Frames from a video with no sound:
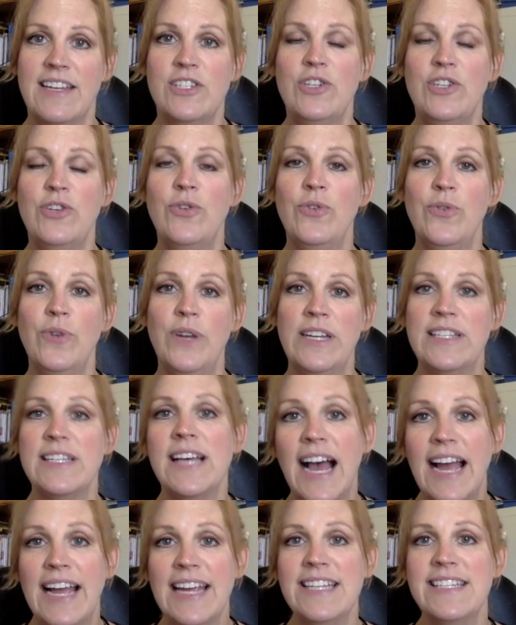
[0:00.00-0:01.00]
to
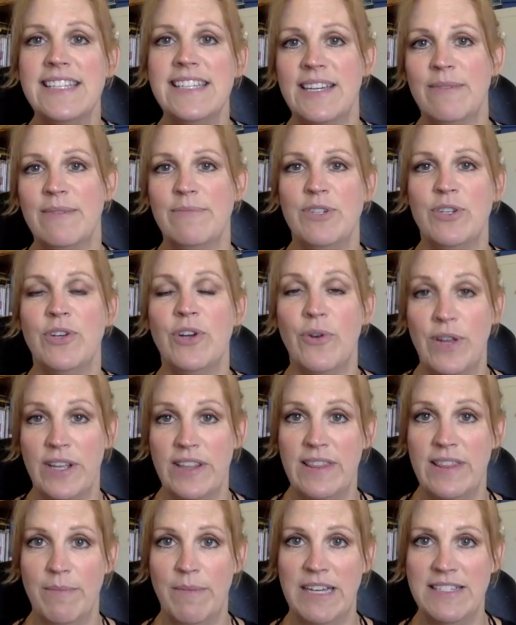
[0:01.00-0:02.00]
entice them to go
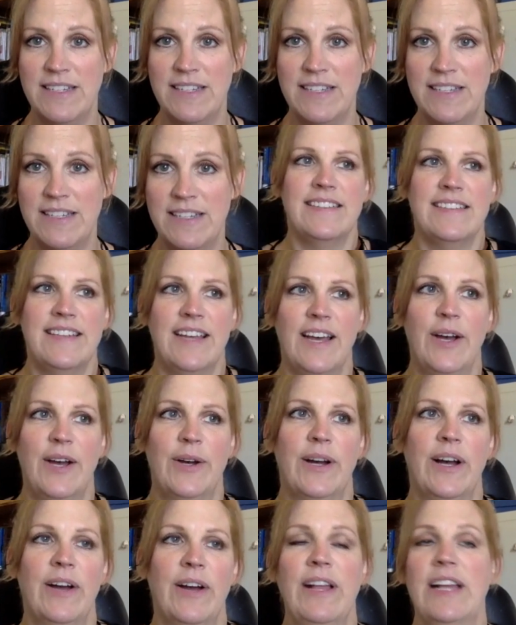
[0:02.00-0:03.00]
get the message.
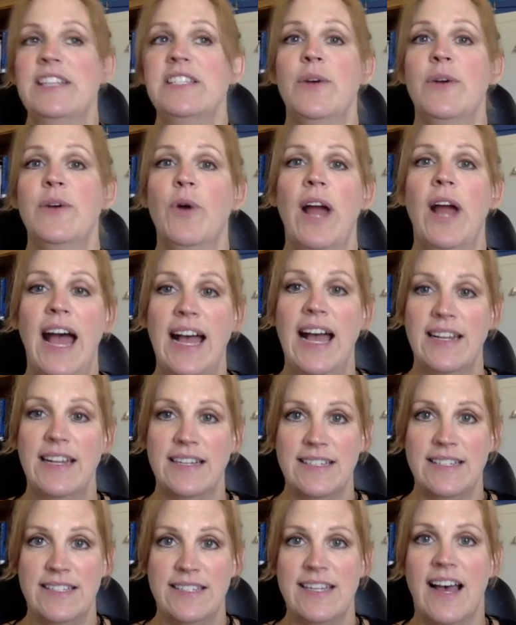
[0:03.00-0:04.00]
So, okay, so we're at
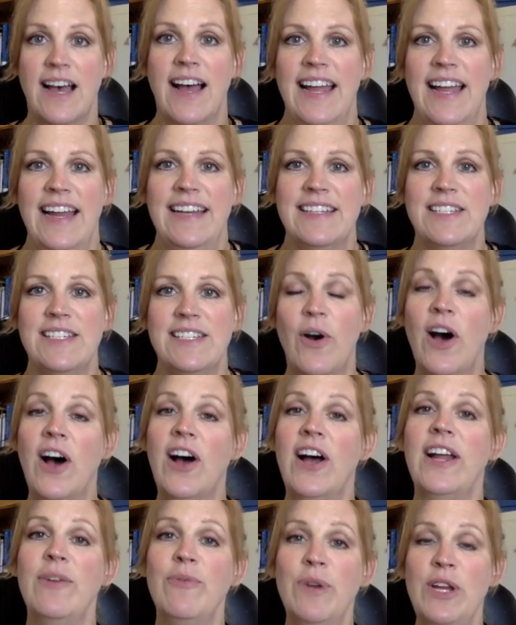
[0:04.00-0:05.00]
sign. So
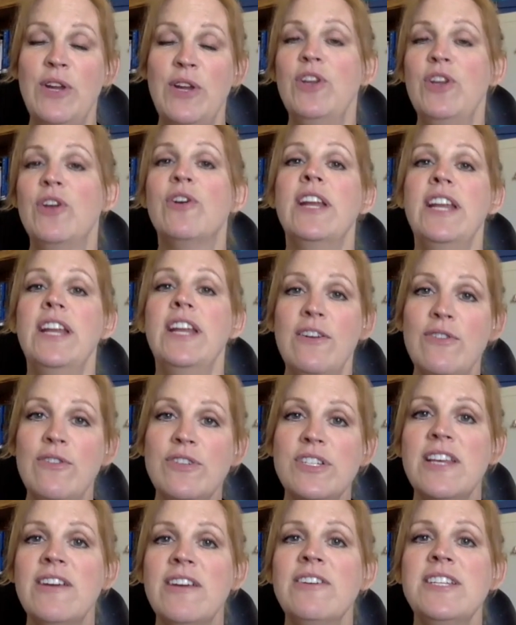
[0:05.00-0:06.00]
when you're going to
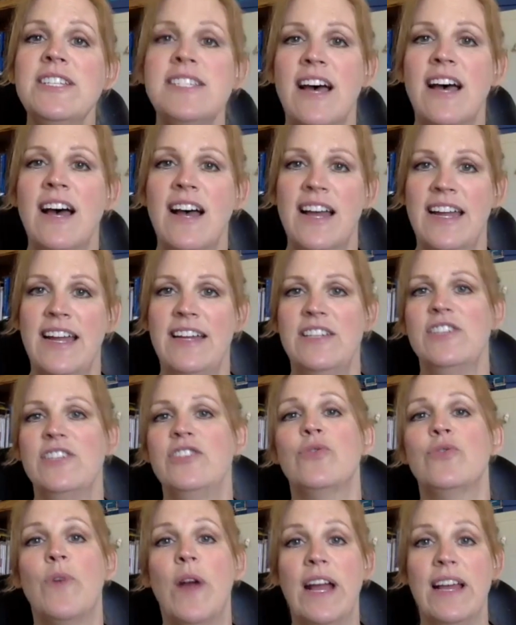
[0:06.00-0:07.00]
use their sign to
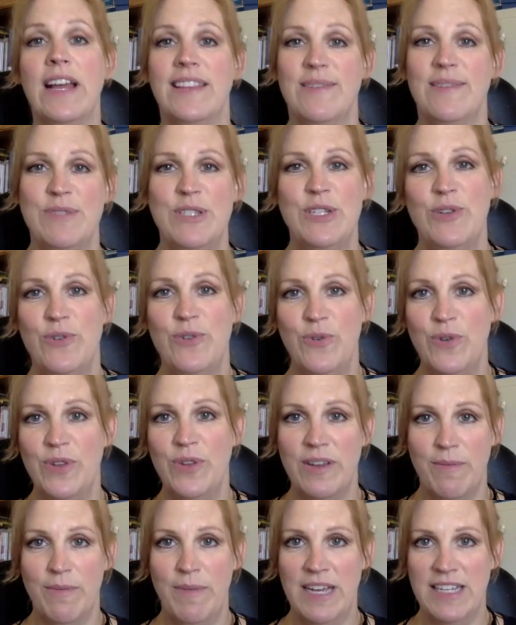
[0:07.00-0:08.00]
direct them to
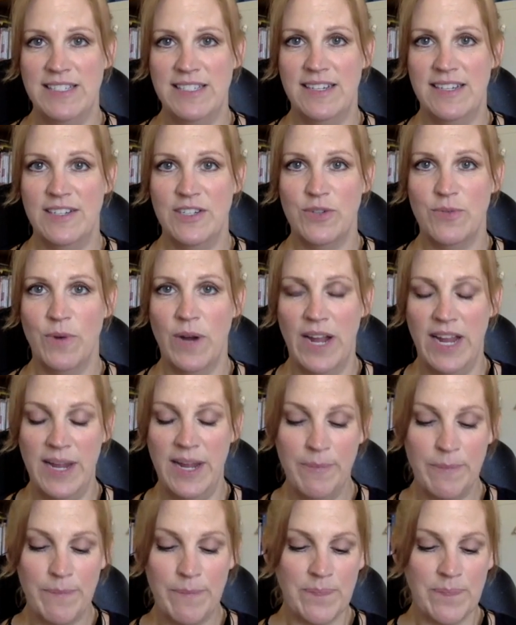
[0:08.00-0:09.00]
their message, right?